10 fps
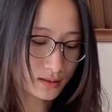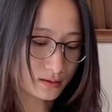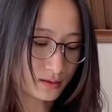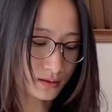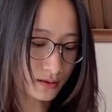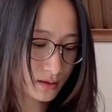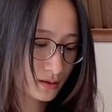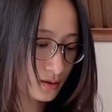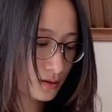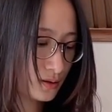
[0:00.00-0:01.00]
And then
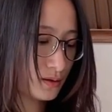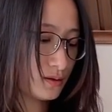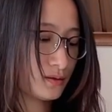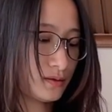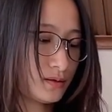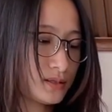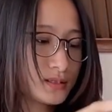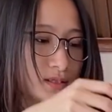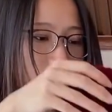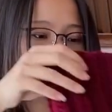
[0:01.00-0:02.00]

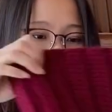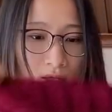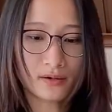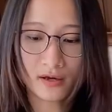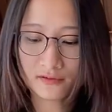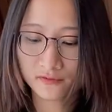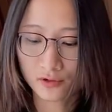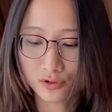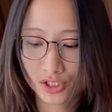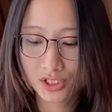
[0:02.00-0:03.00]
this is another
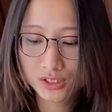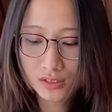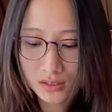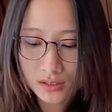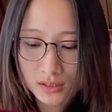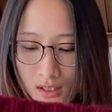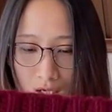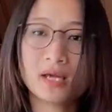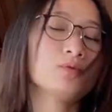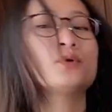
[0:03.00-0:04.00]
version,
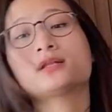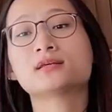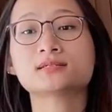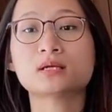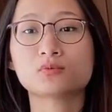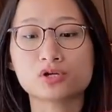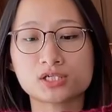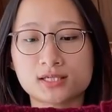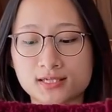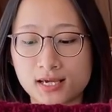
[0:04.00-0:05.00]
made with the same
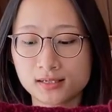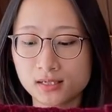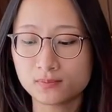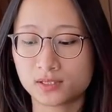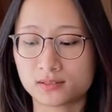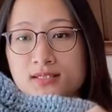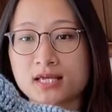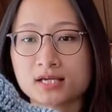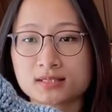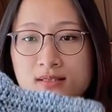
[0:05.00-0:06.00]
crochet technique, but
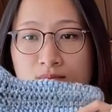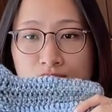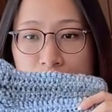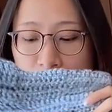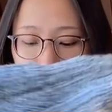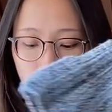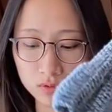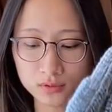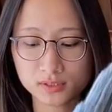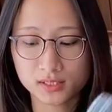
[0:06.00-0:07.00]
this has some
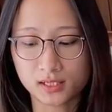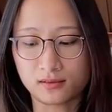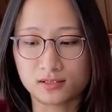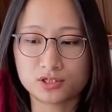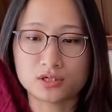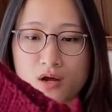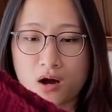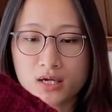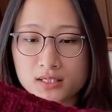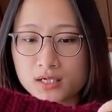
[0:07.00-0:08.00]
ruffle and this
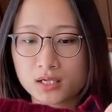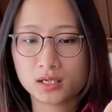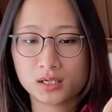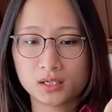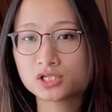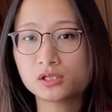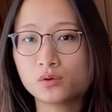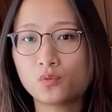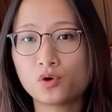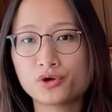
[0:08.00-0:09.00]
knot. I
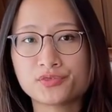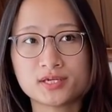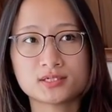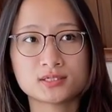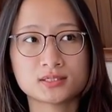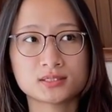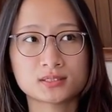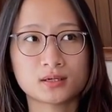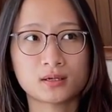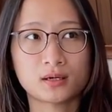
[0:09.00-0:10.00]
actually wore
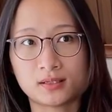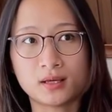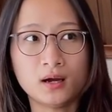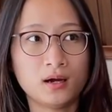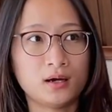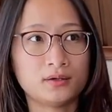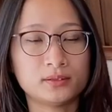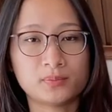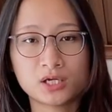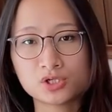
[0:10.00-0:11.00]
this in
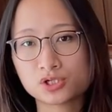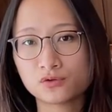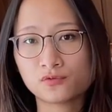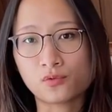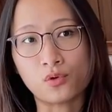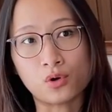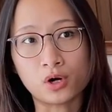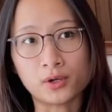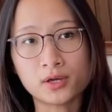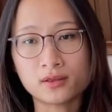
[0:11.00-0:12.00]
the picture
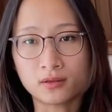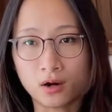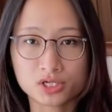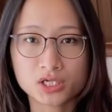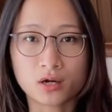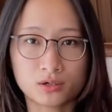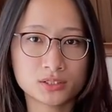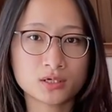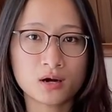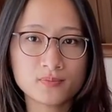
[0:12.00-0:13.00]
for the crochet
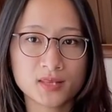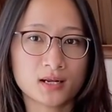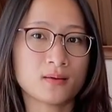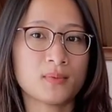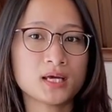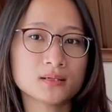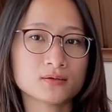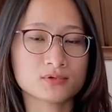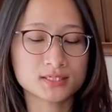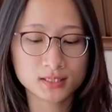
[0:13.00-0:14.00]
heart top that I made
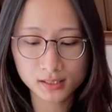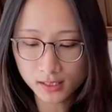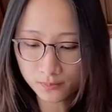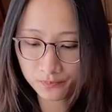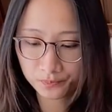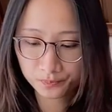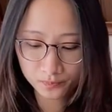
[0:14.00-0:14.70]
recently.